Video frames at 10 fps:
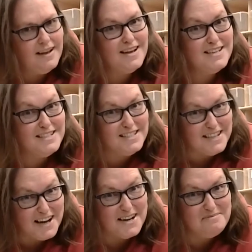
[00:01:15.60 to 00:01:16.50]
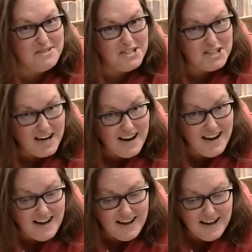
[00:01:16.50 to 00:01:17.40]
Some
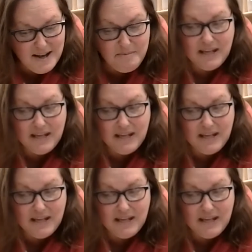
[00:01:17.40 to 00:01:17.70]
jam.